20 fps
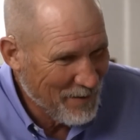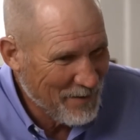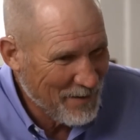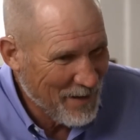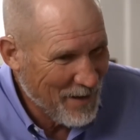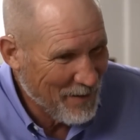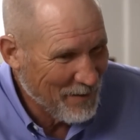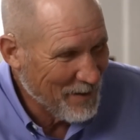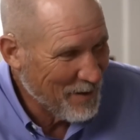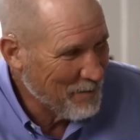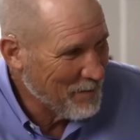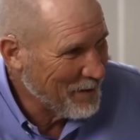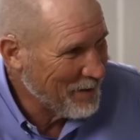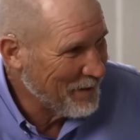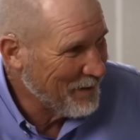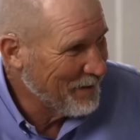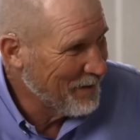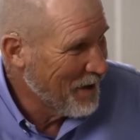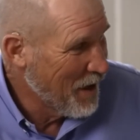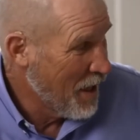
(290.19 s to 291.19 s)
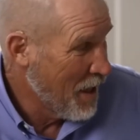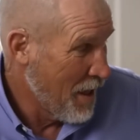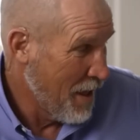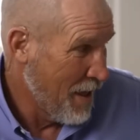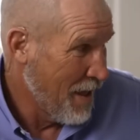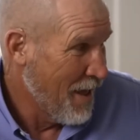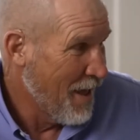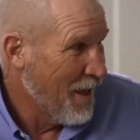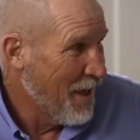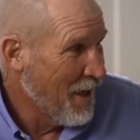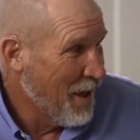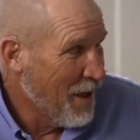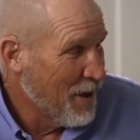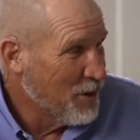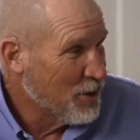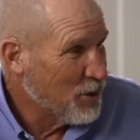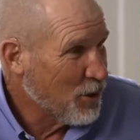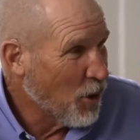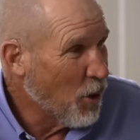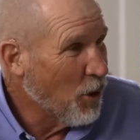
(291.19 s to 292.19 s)
how it sounds. I've been
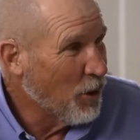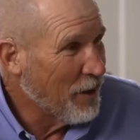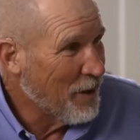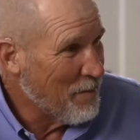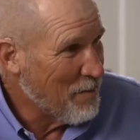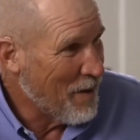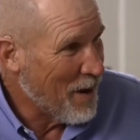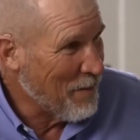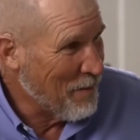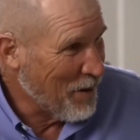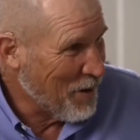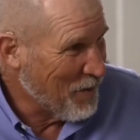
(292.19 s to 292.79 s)
scolded by